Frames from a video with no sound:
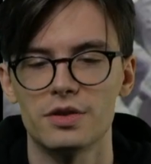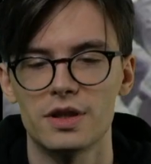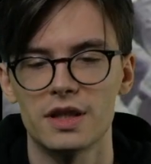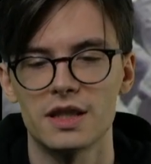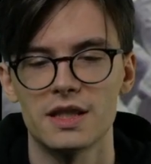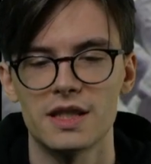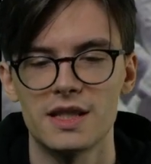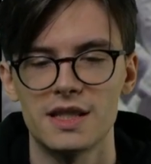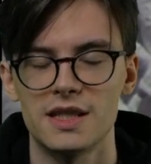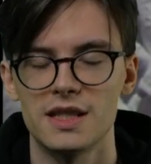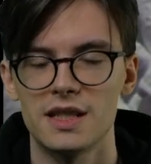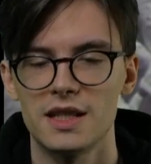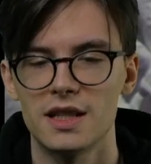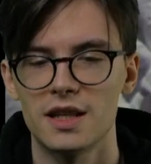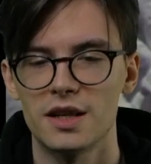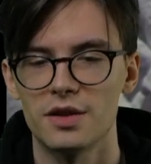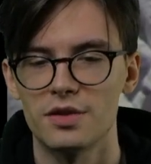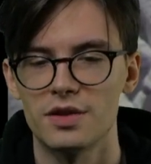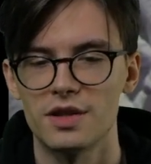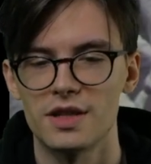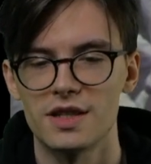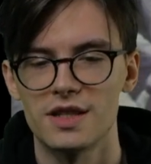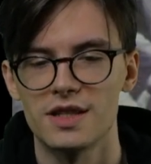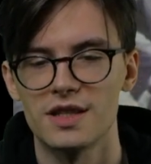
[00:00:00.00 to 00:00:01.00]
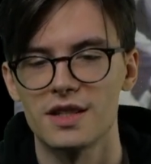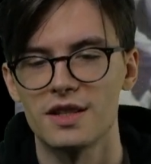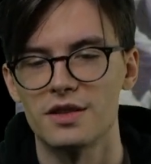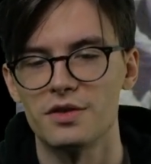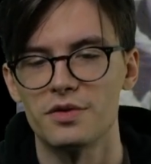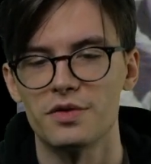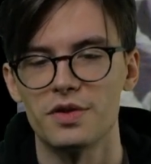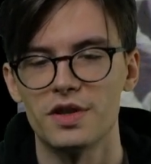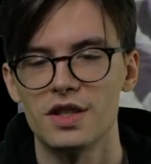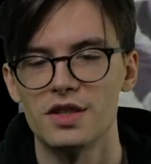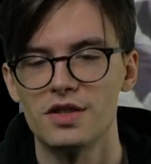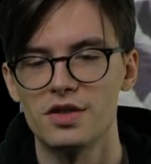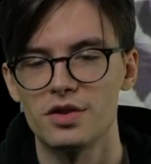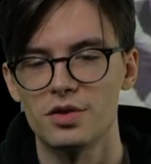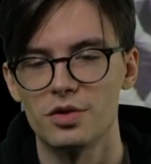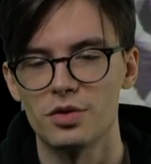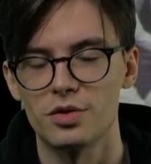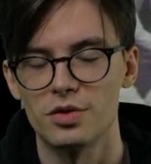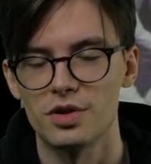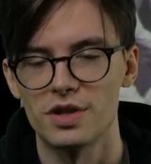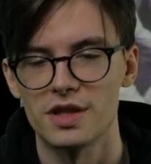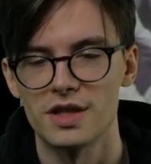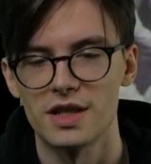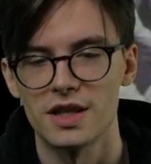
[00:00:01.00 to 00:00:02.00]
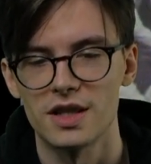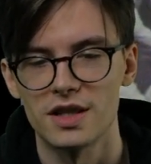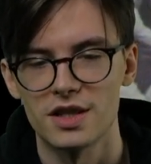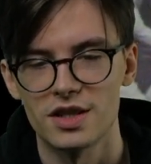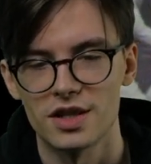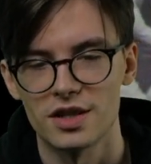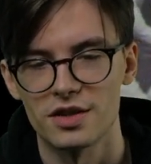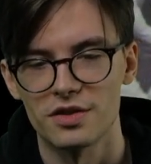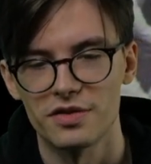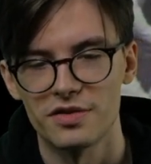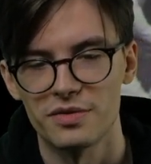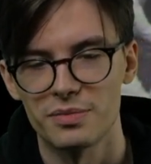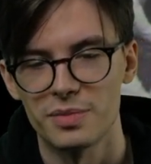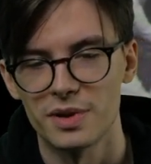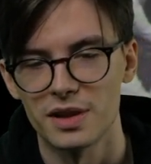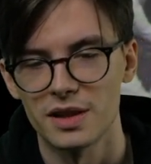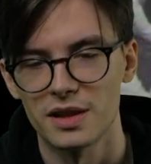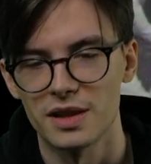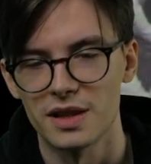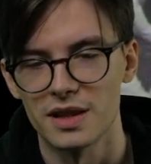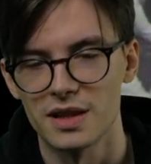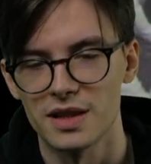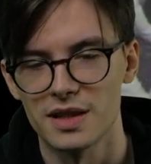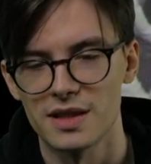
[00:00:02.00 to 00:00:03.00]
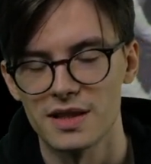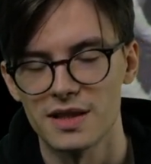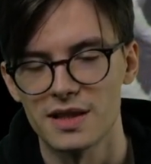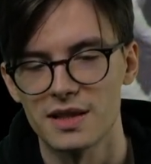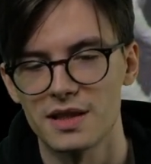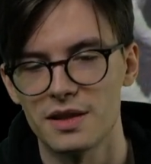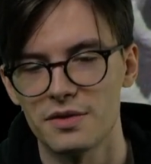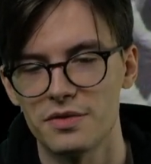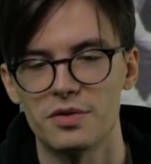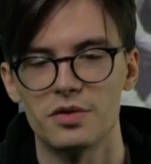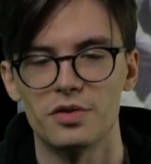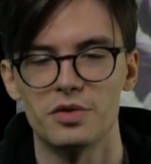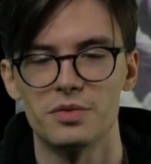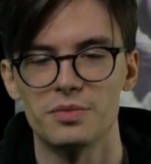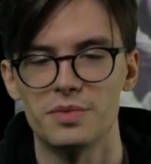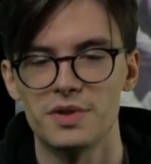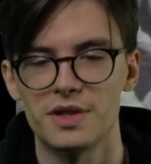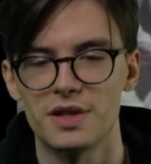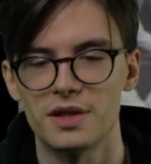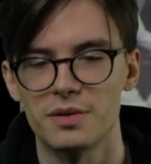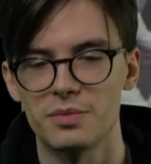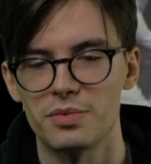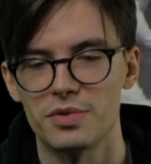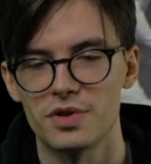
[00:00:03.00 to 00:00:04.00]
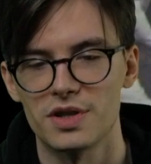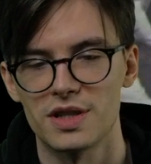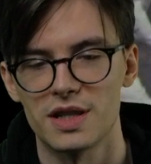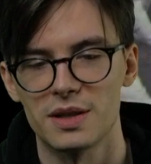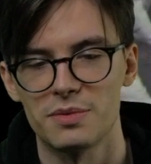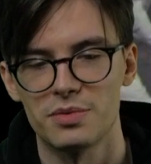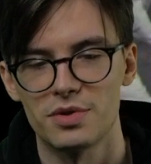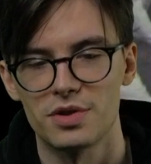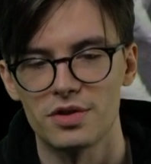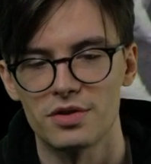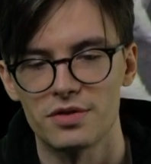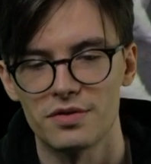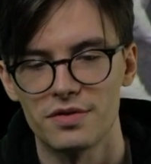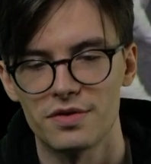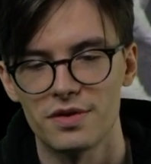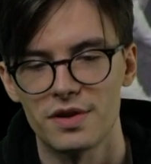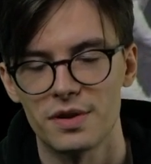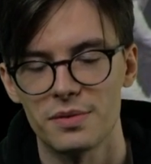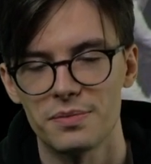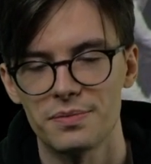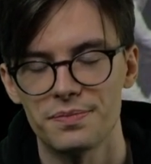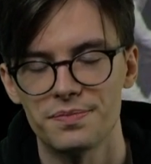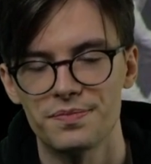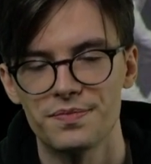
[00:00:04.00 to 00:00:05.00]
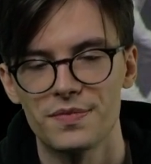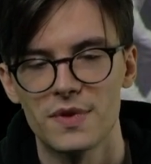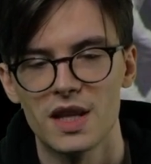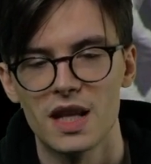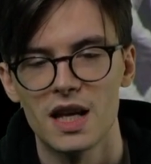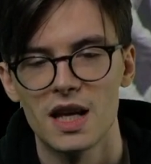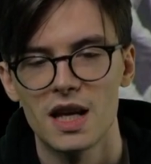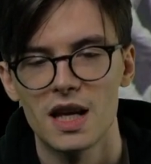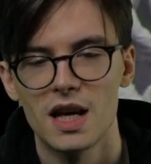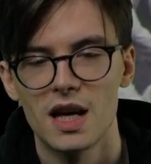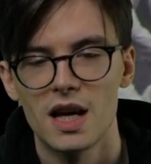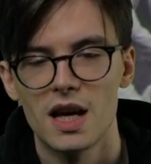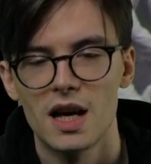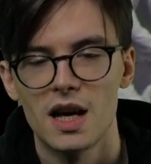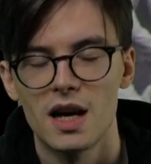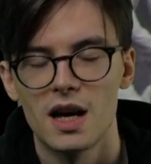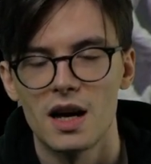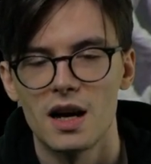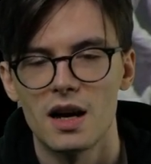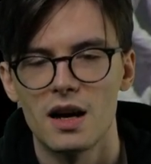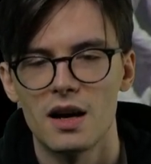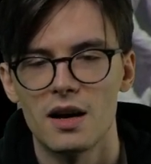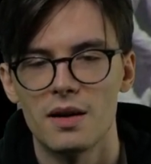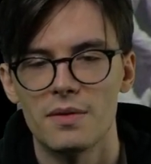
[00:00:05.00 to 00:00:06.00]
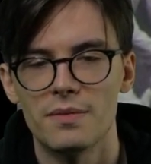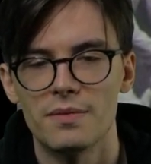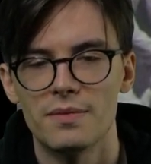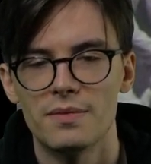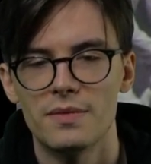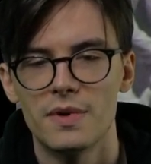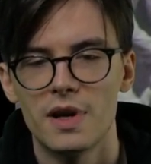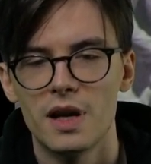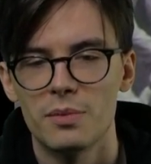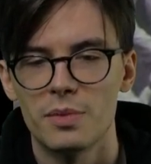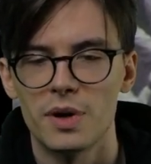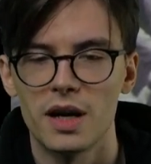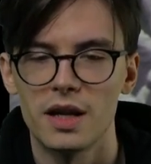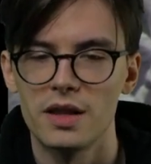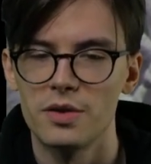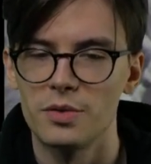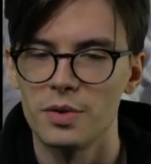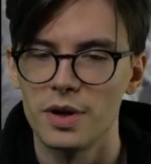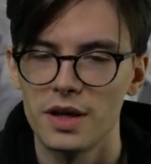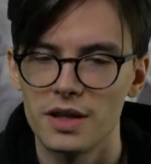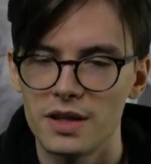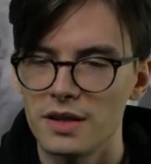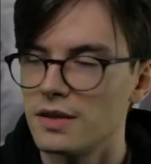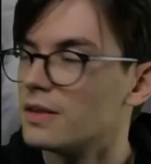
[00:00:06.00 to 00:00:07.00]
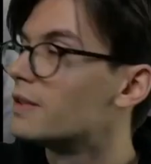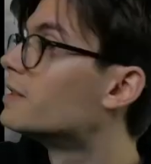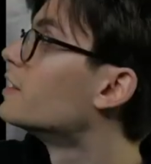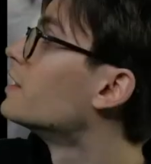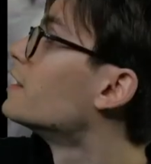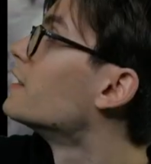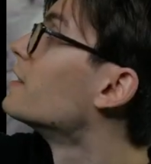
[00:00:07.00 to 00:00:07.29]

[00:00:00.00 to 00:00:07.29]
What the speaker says: see how this kind of historization of buildings deforms the perception of them. By the way, the